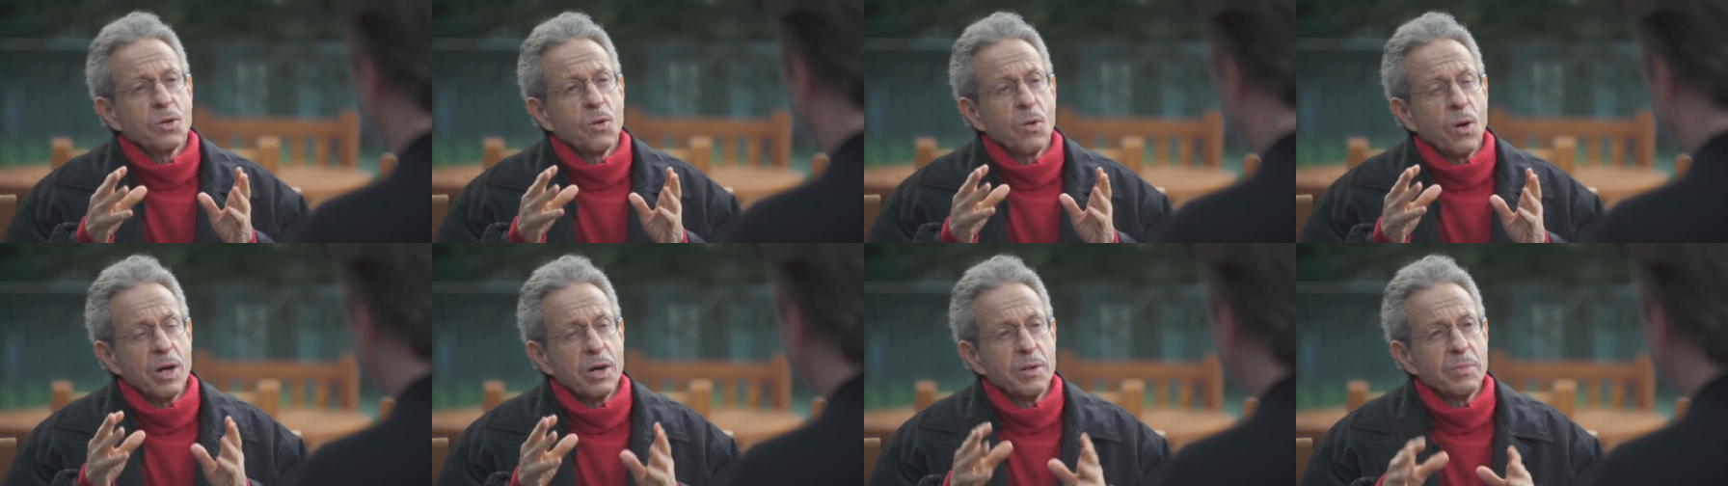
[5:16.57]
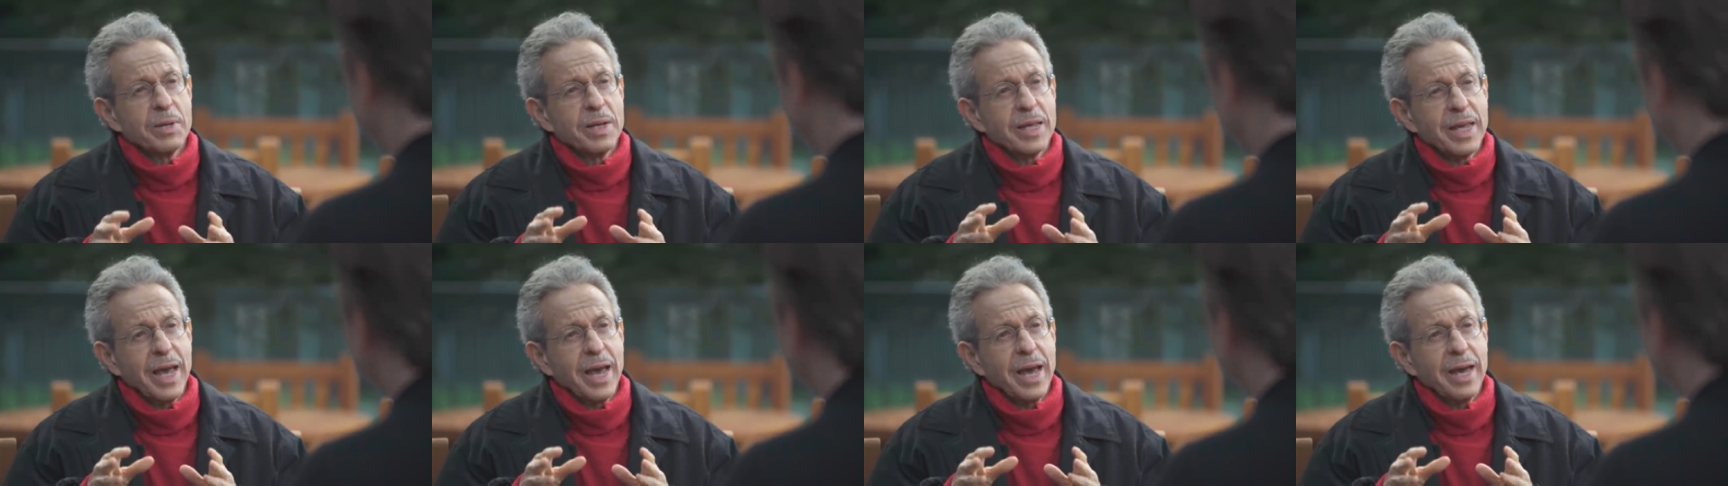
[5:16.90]
quantum
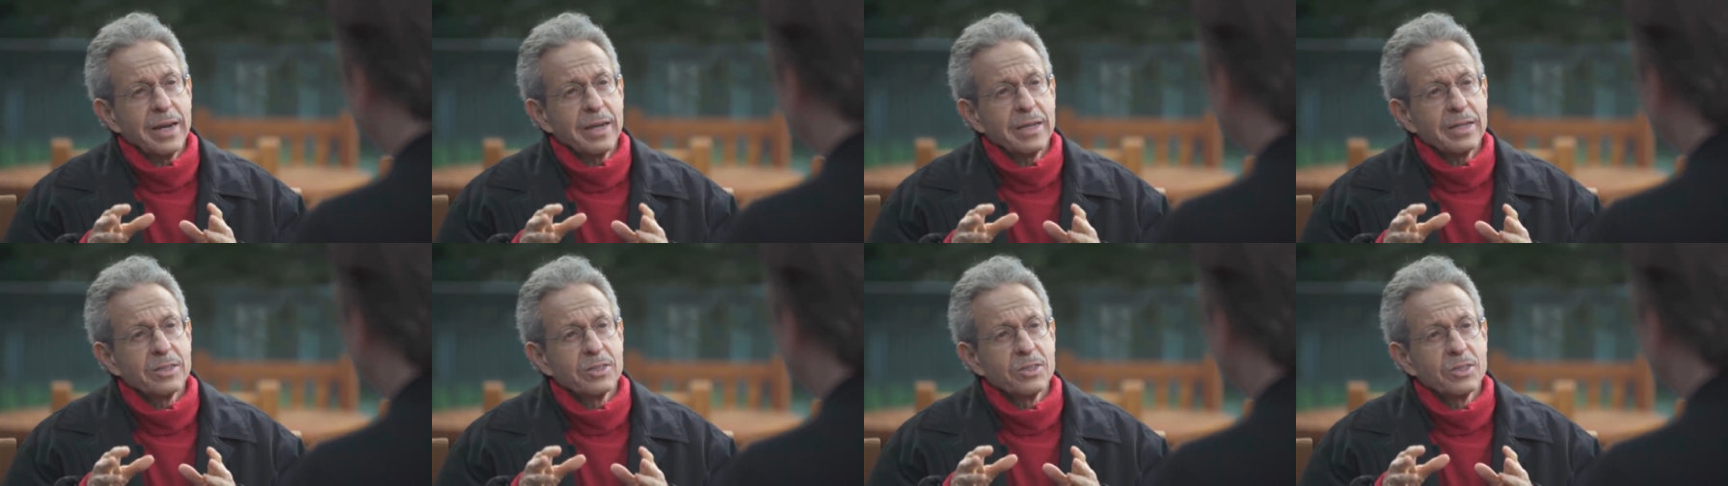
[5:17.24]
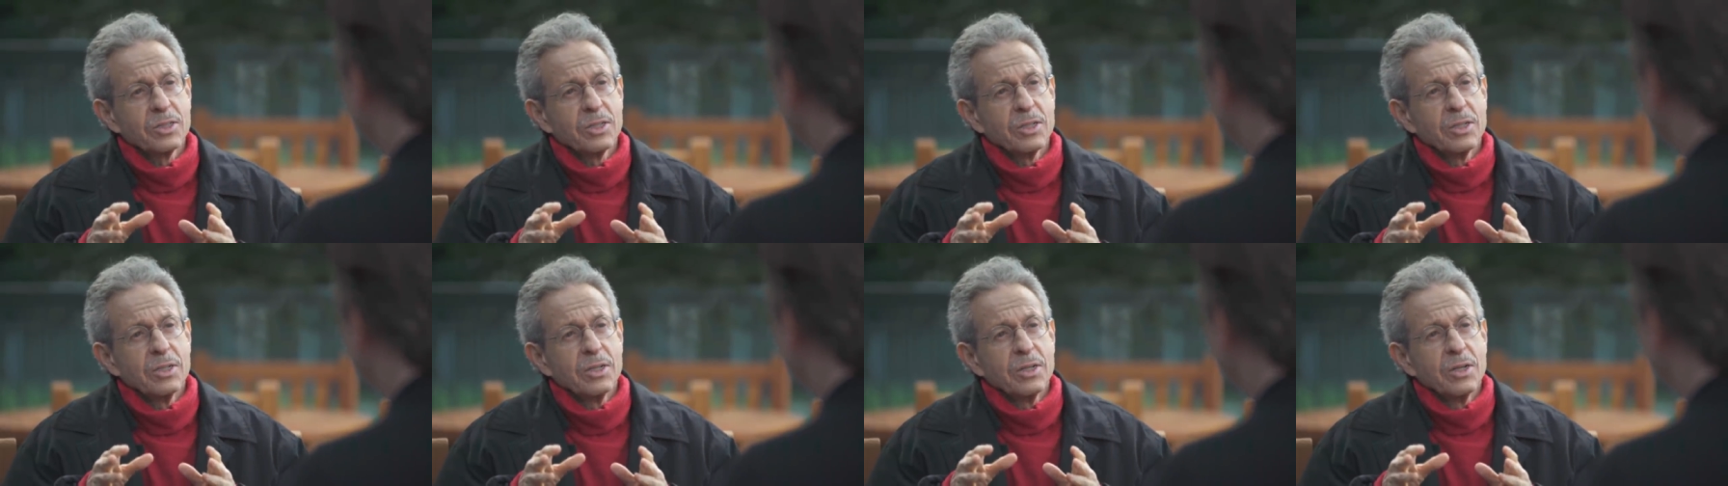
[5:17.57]

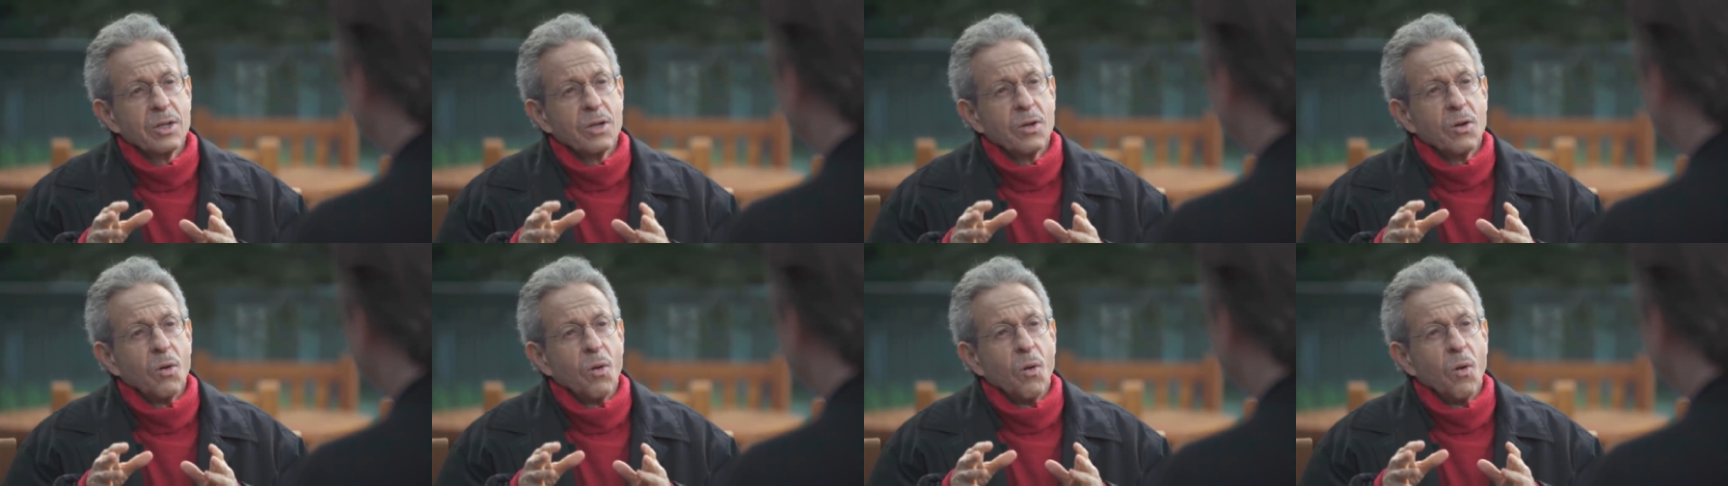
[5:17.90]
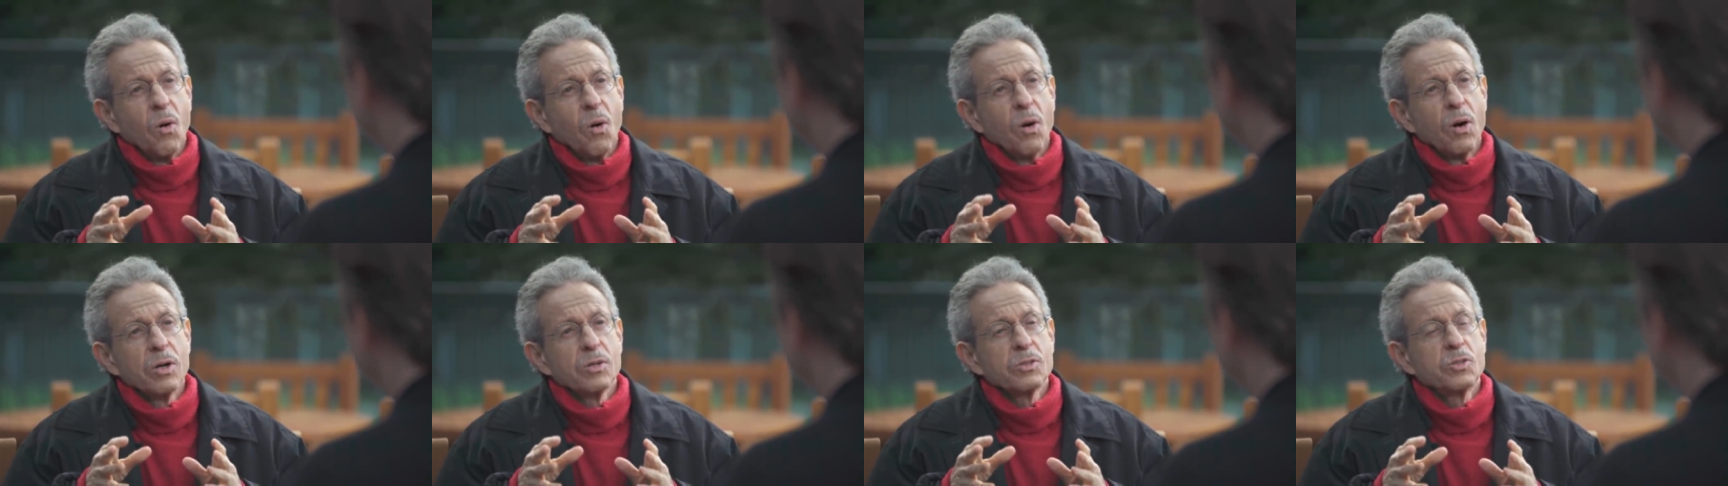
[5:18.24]
mechanics
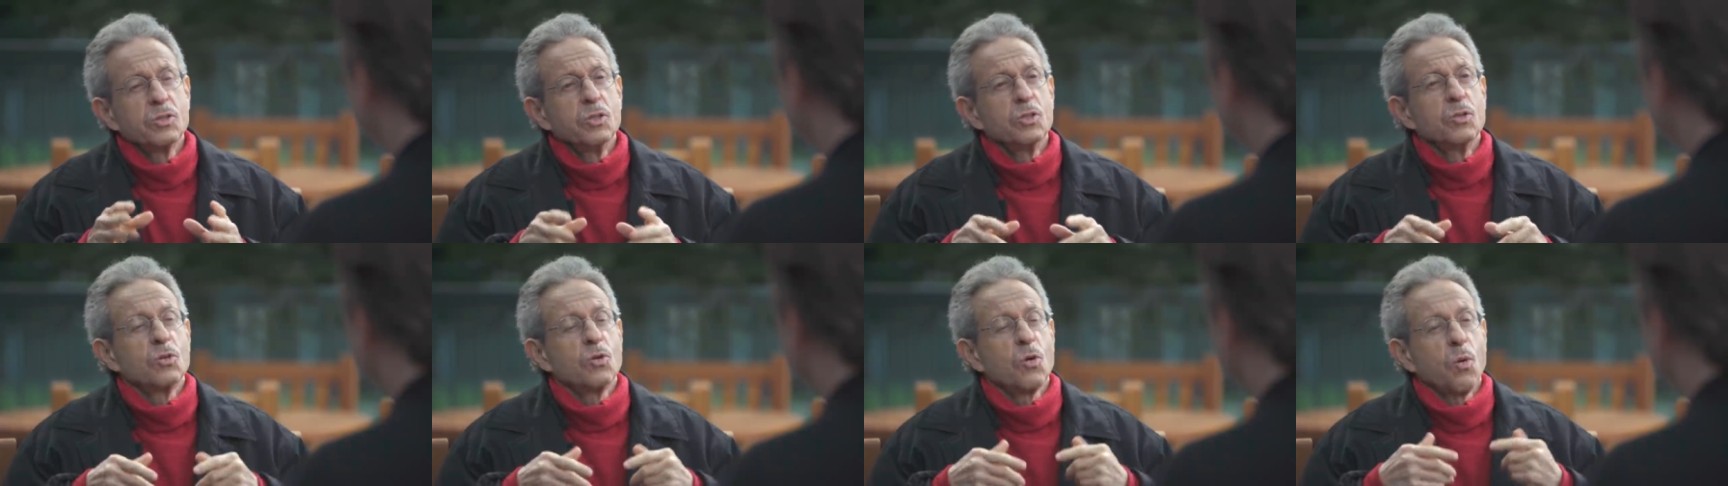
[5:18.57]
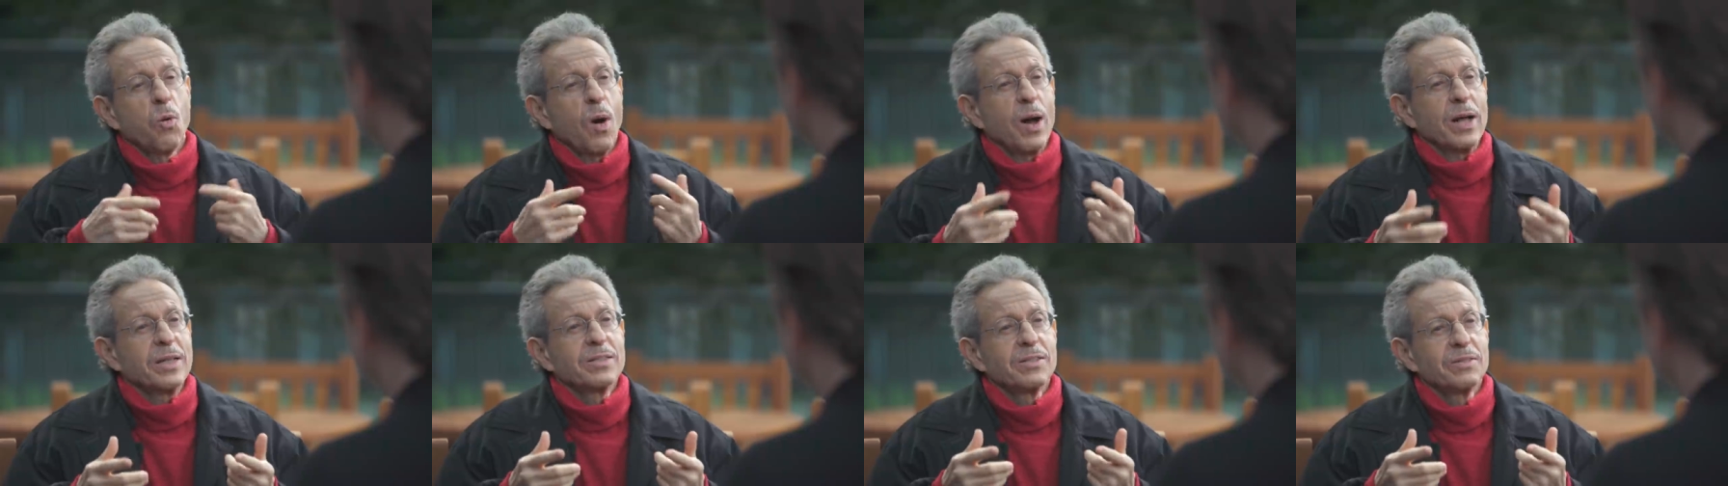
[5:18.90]
or to
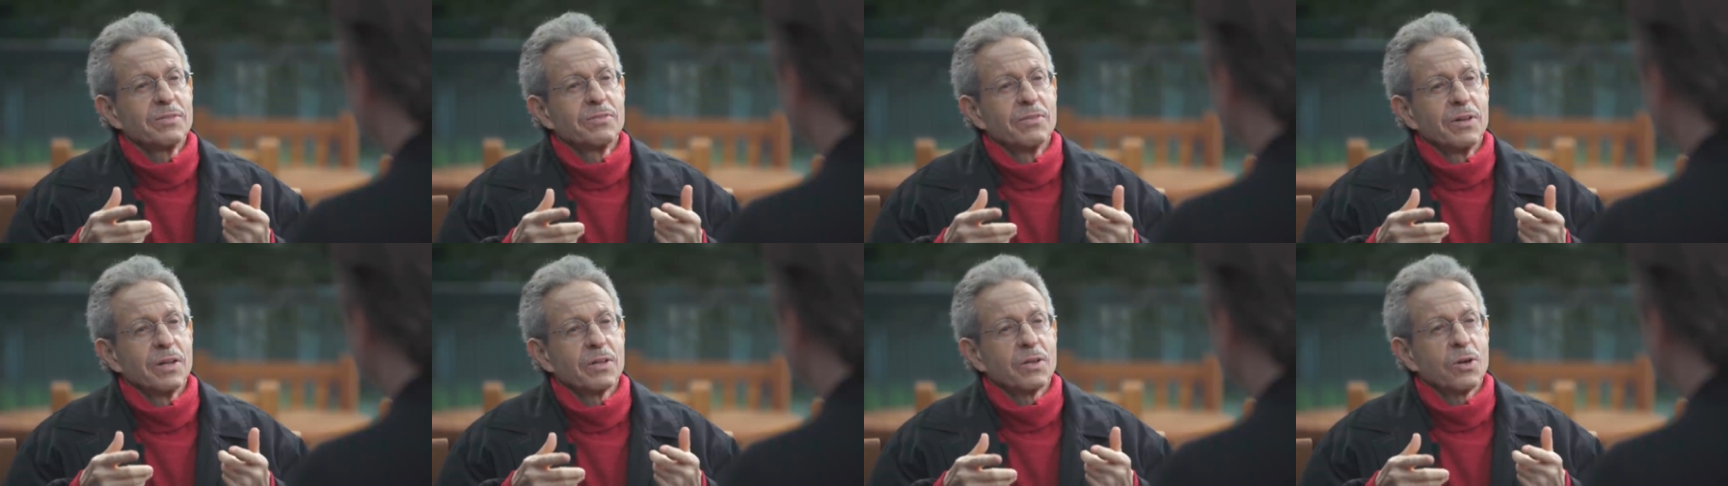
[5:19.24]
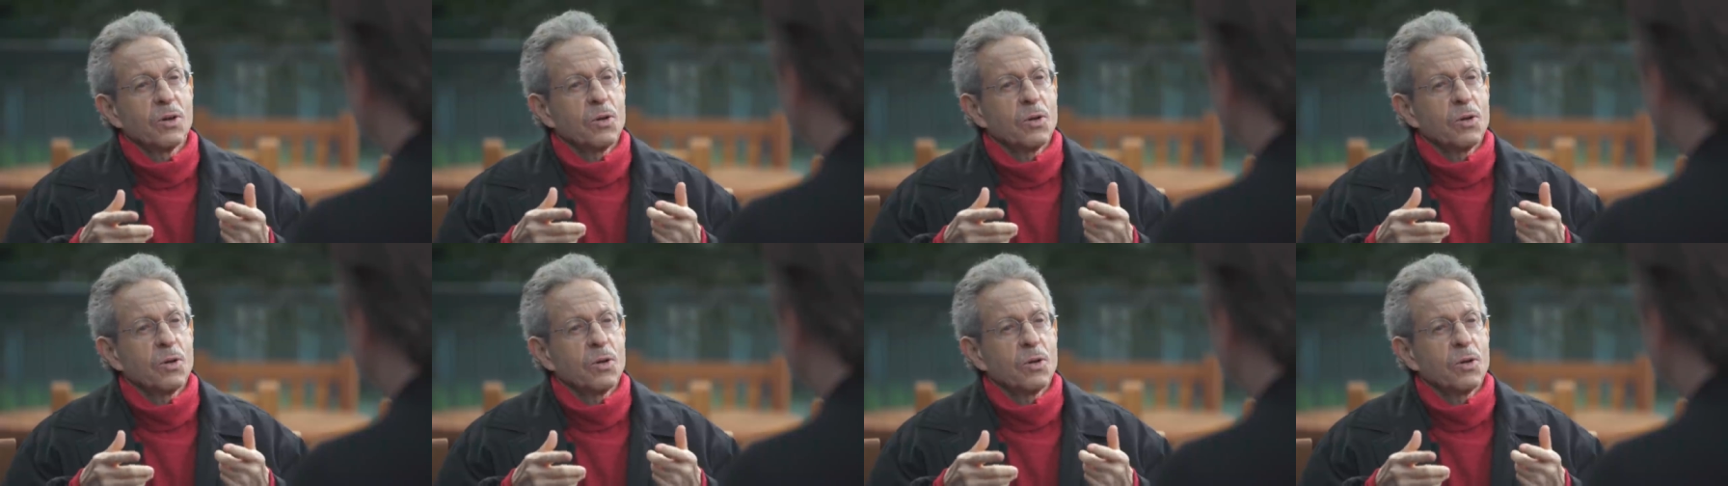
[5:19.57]
quantize